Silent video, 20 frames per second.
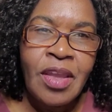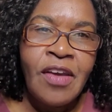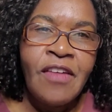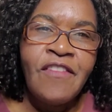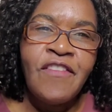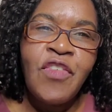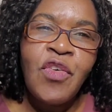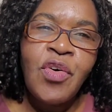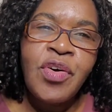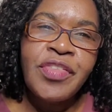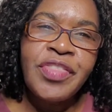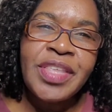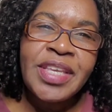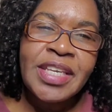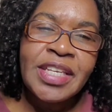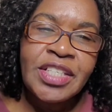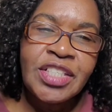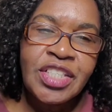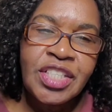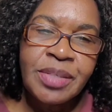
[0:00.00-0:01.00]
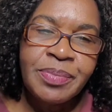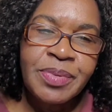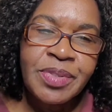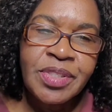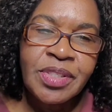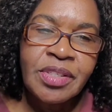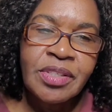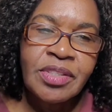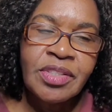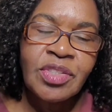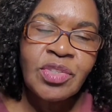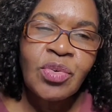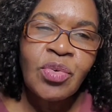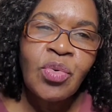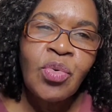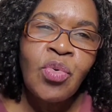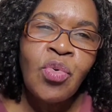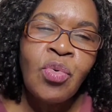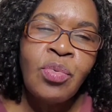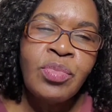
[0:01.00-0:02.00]
For the Egyptians
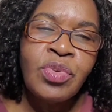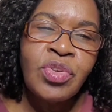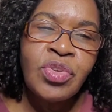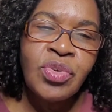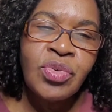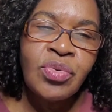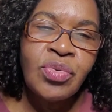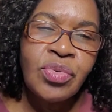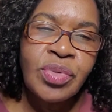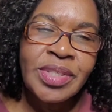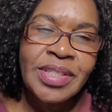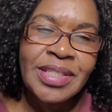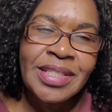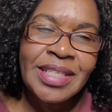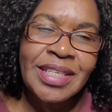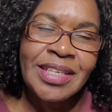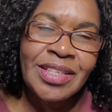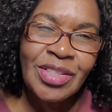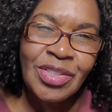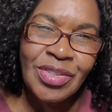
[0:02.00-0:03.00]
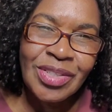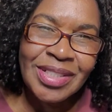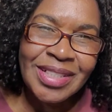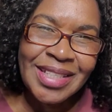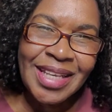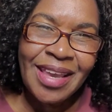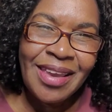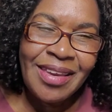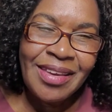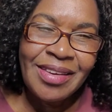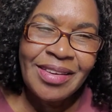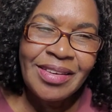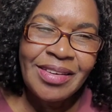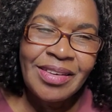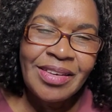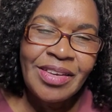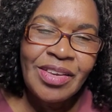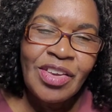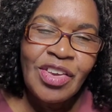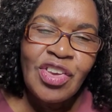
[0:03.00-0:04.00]
whom you see today,
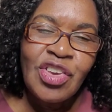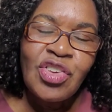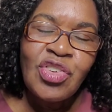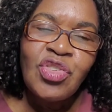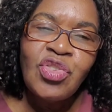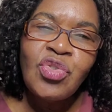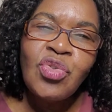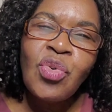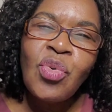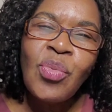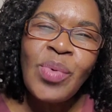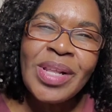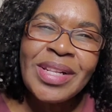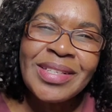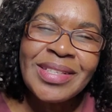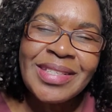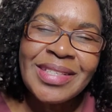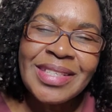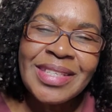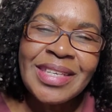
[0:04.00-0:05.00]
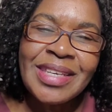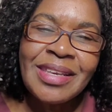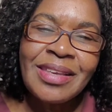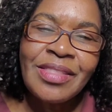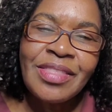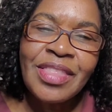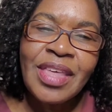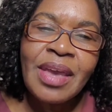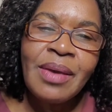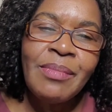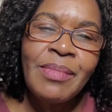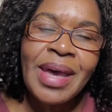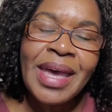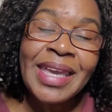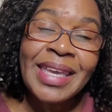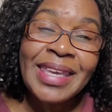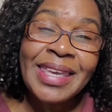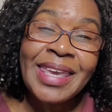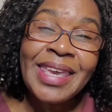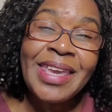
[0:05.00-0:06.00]
you will see them
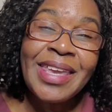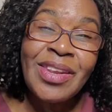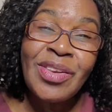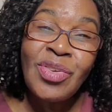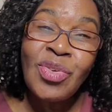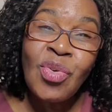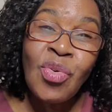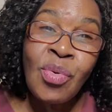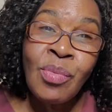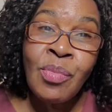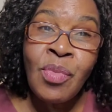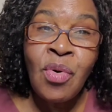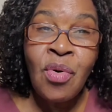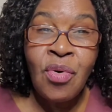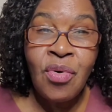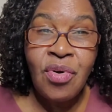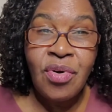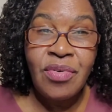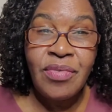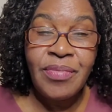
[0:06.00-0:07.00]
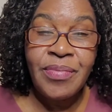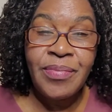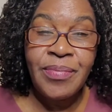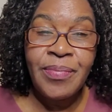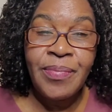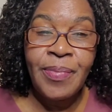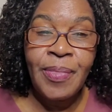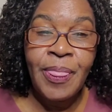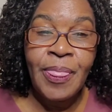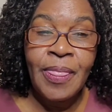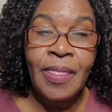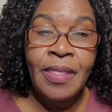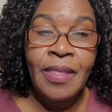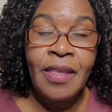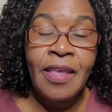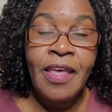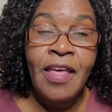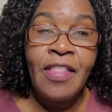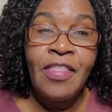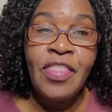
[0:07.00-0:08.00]
again no more.
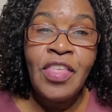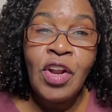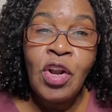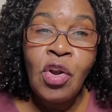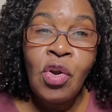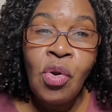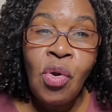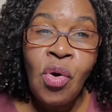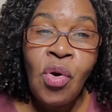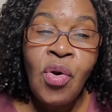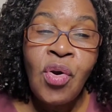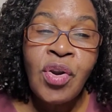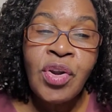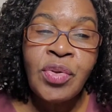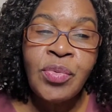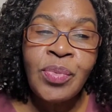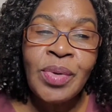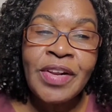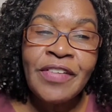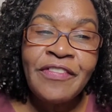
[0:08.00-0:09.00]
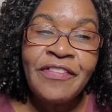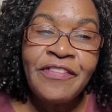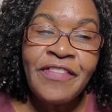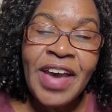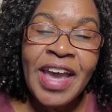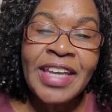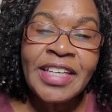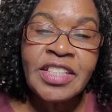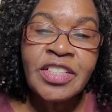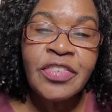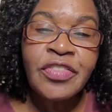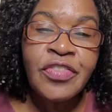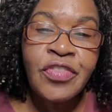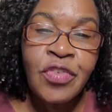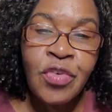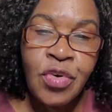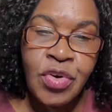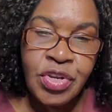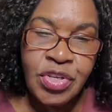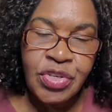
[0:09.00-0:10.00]
The Lord will fight
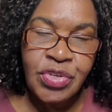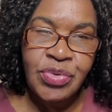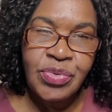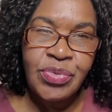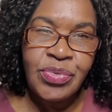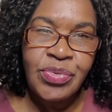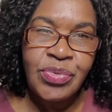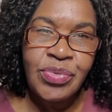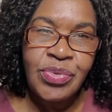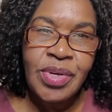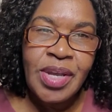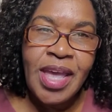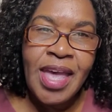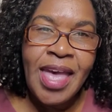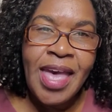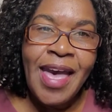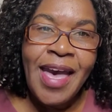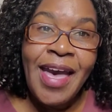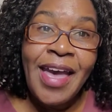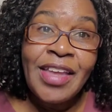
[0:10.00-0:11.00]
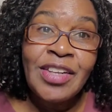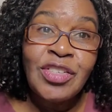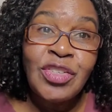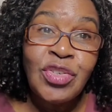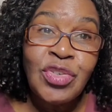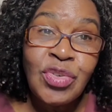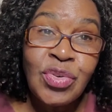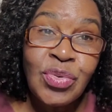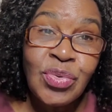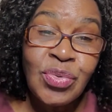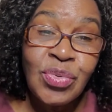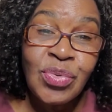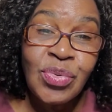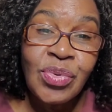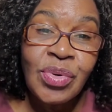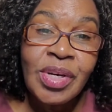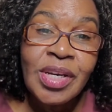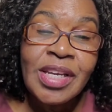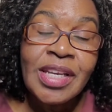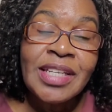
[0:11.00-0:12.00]
for you, and you
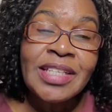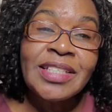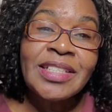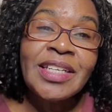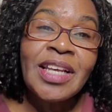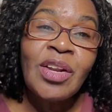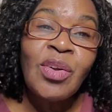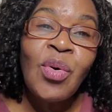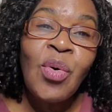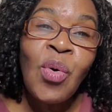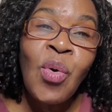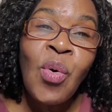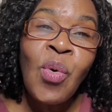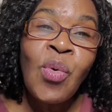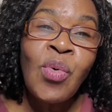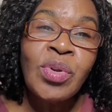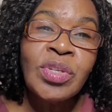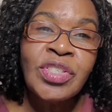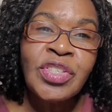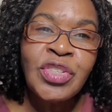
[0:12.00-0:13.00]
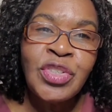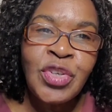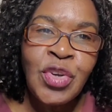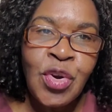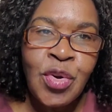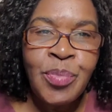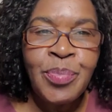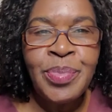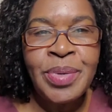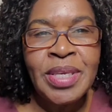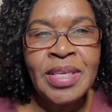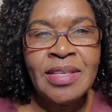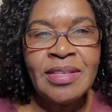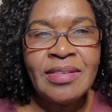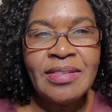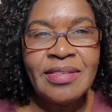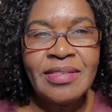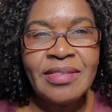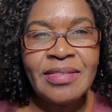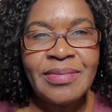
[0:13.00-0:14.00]
shall hold your
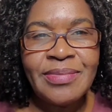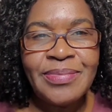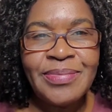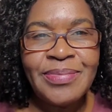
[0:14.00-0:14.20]
peace."